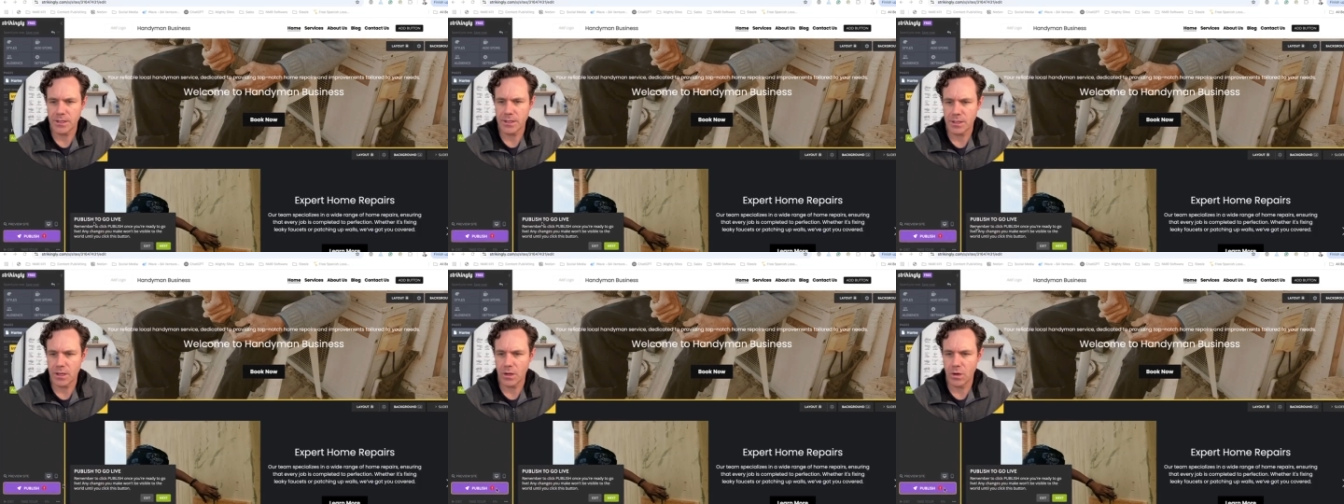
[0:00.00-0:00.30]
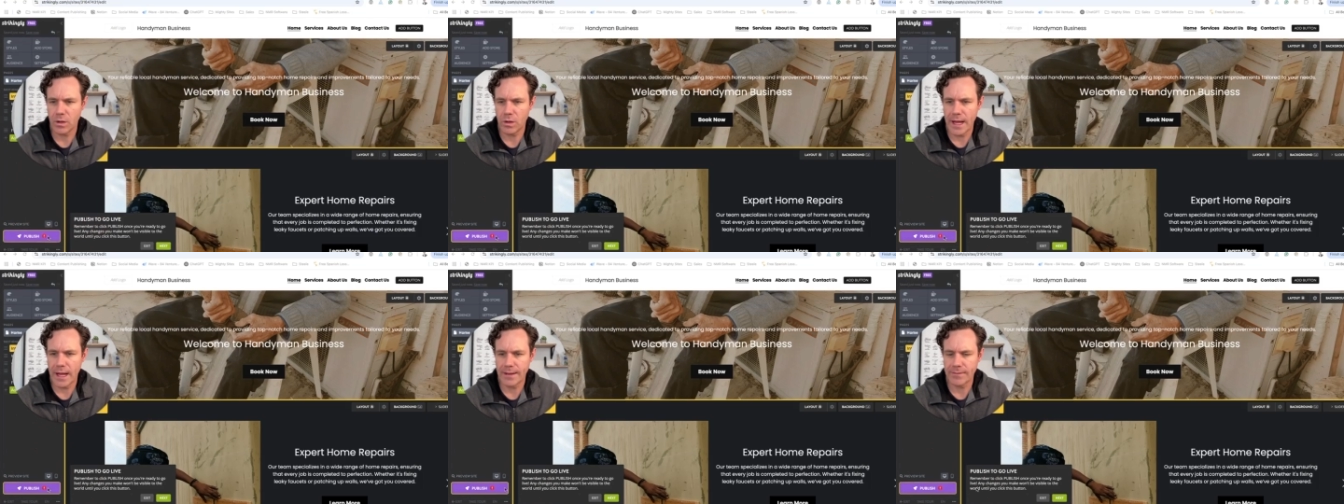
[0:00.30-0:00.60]

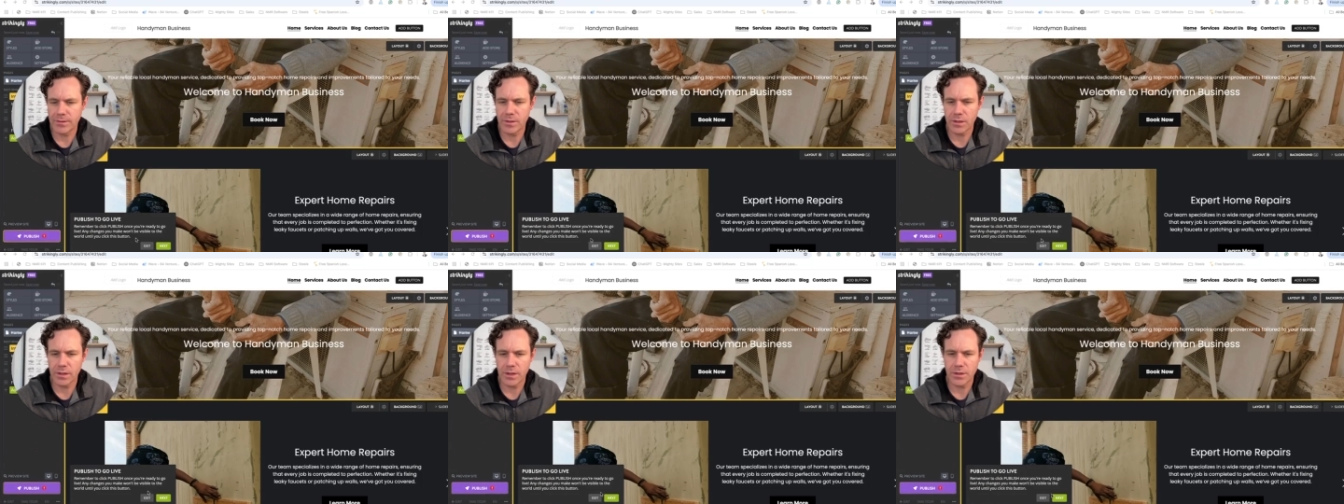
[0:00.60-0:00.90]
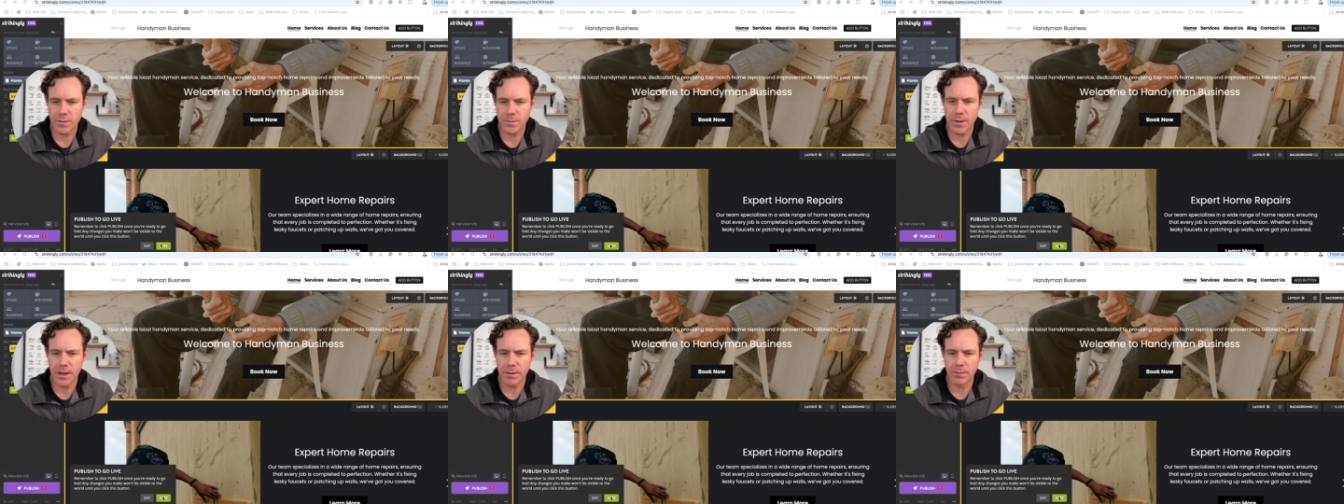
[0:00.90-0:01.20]
live. So there's
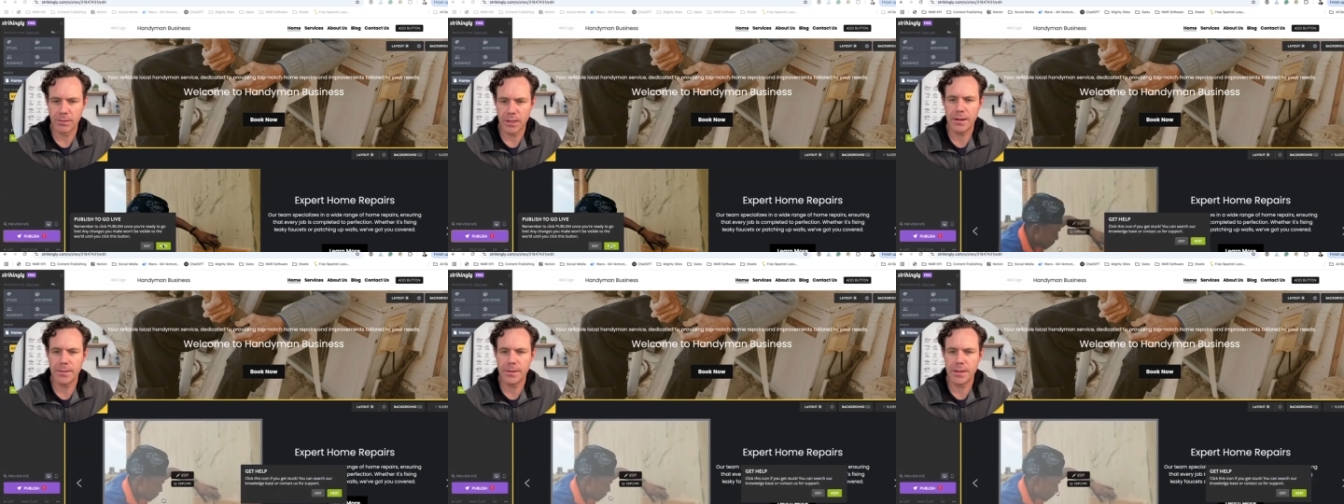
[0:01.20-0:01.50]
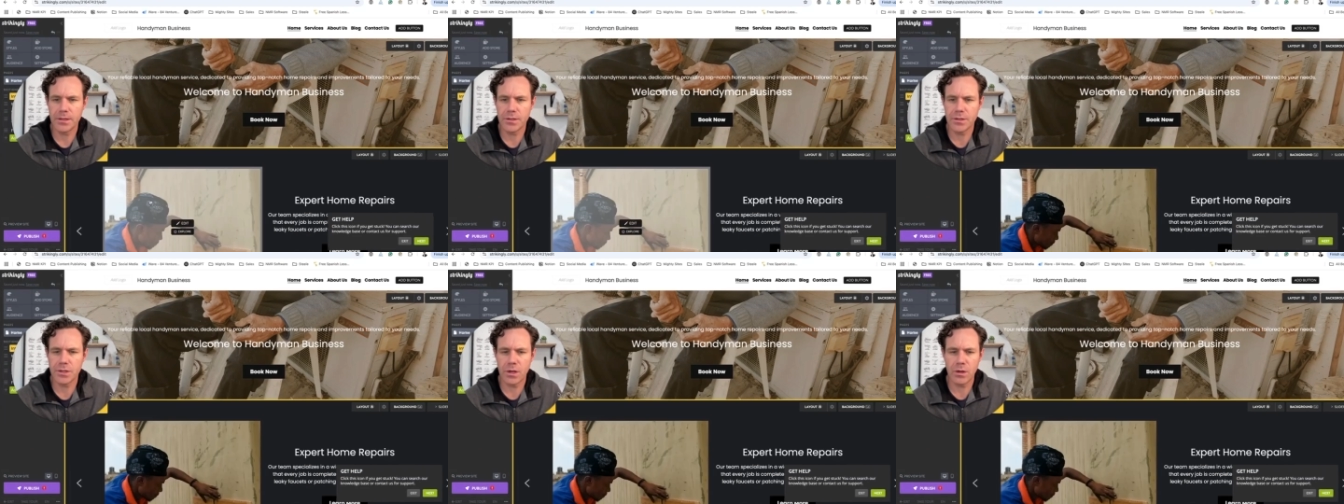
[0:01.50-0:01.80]
publish.
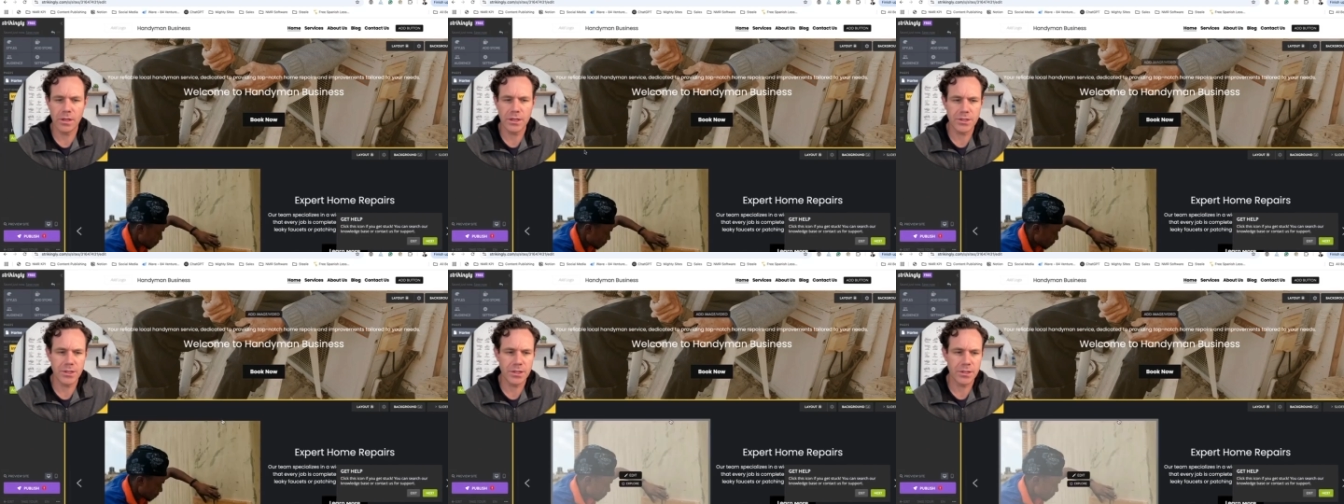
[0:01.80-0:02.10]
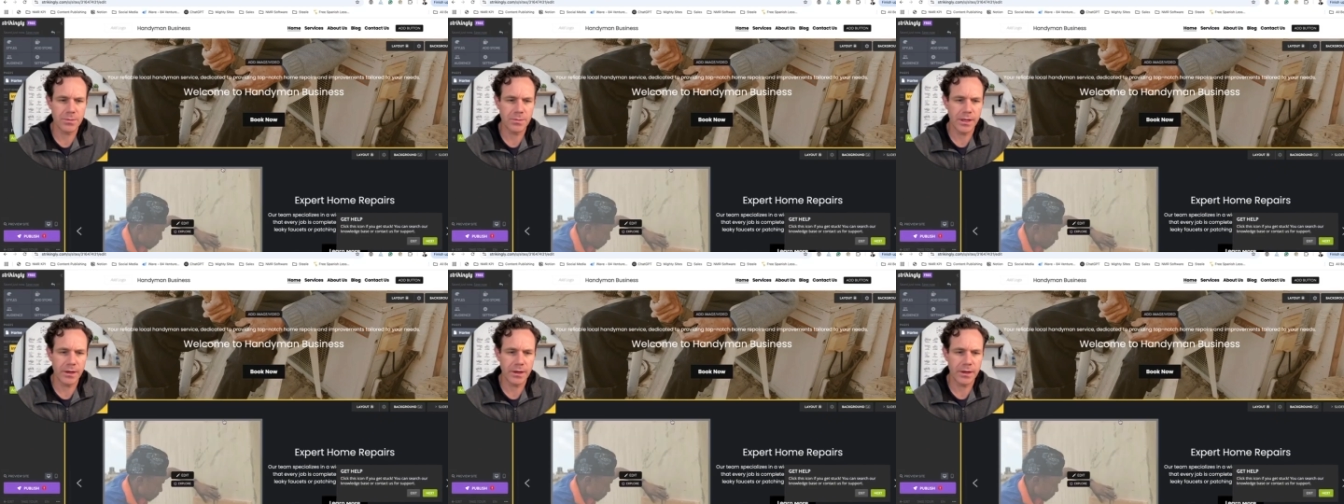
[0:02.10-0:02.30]
So let's just play